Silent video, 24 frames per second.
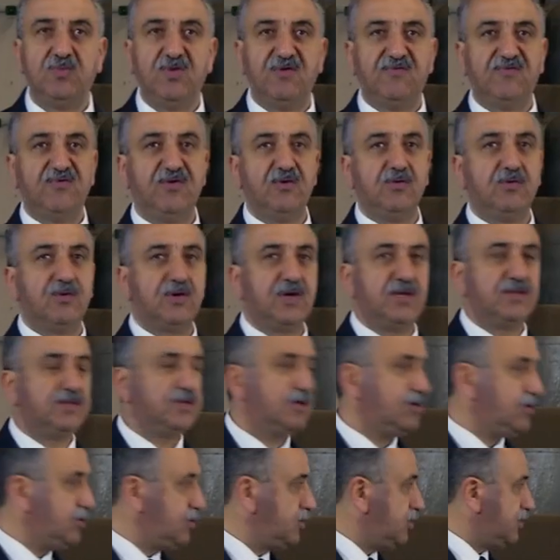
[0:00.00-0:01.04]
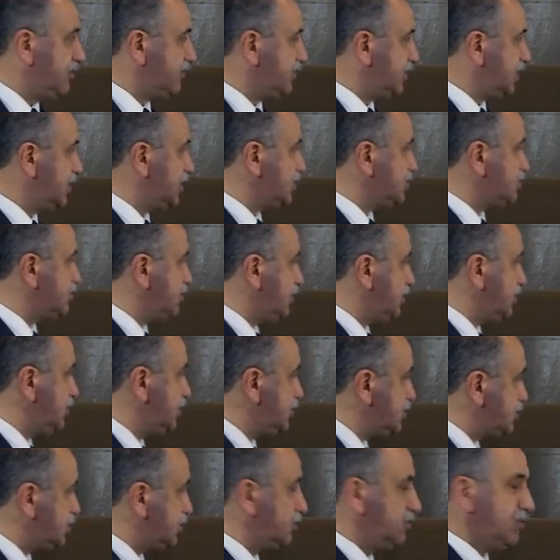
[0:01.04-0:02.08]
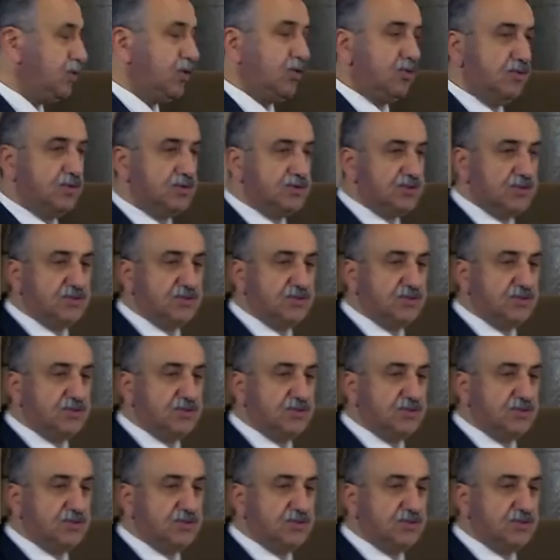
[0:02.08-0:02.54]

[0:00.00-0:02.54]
If you look at the logo of the Keshe Foundation, we always